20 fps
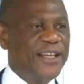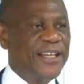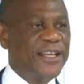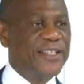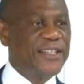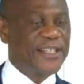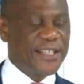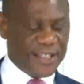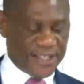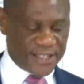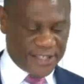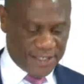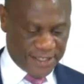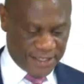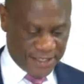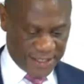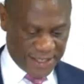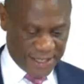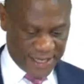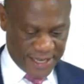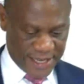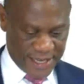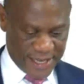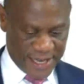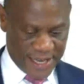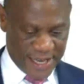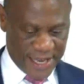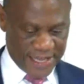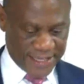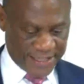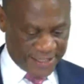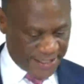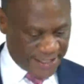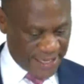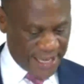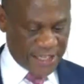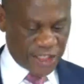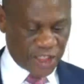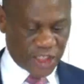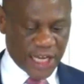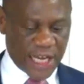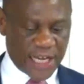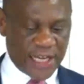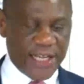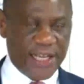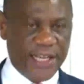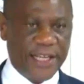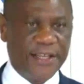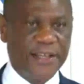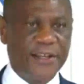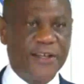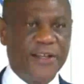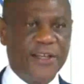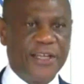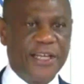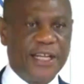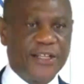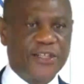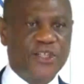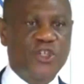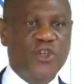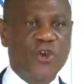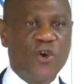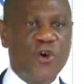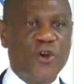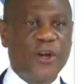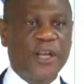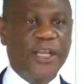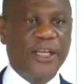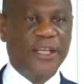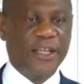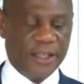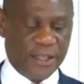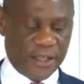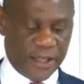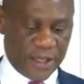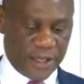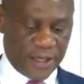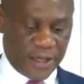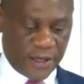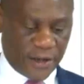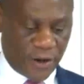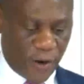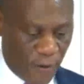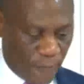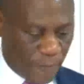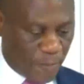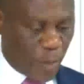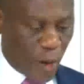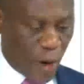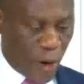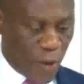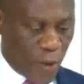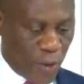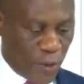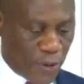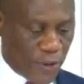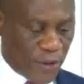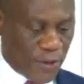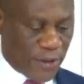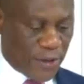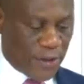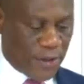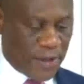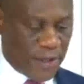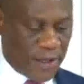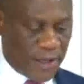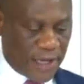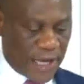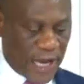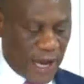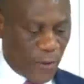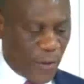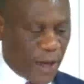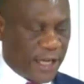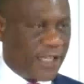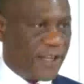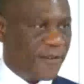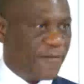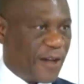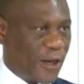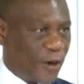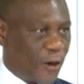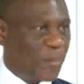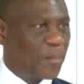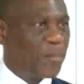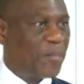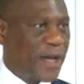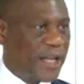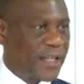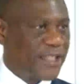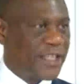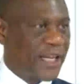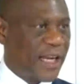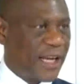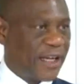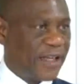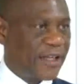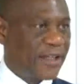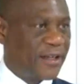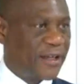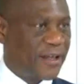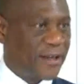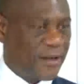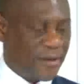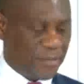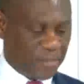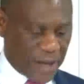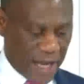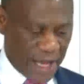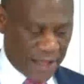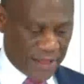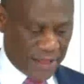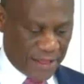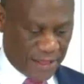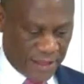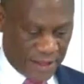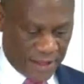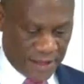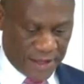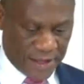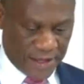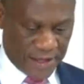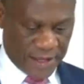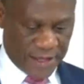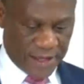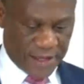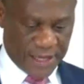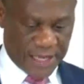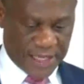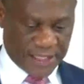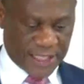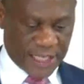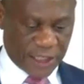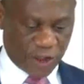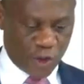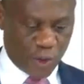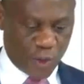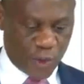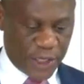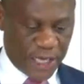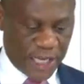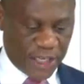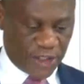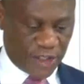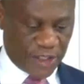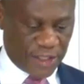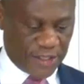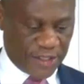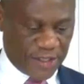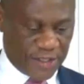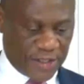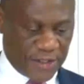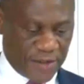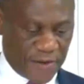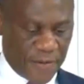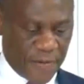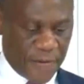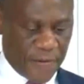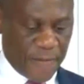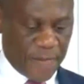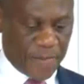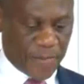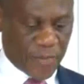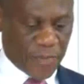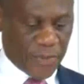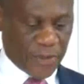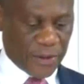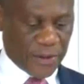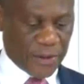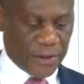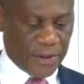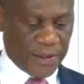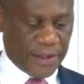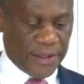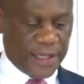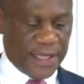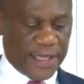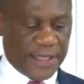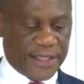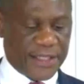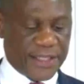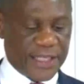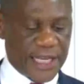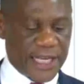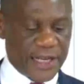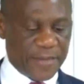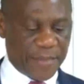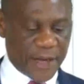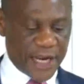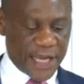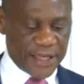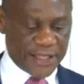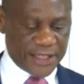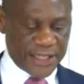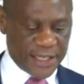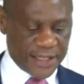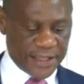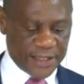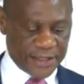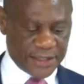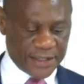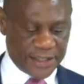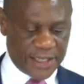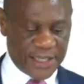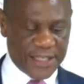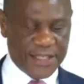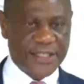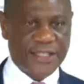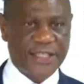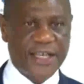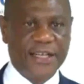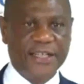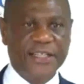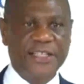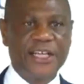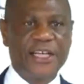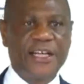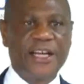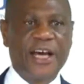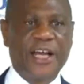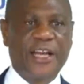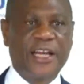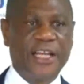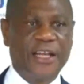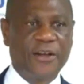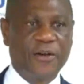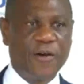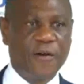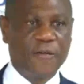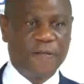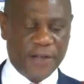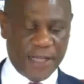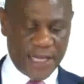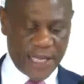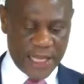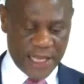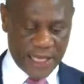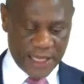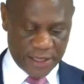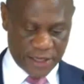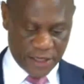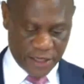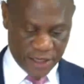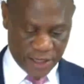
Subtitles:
this is essentially the story of both our developmental path as the two nations. In celebrating this centenary of Lee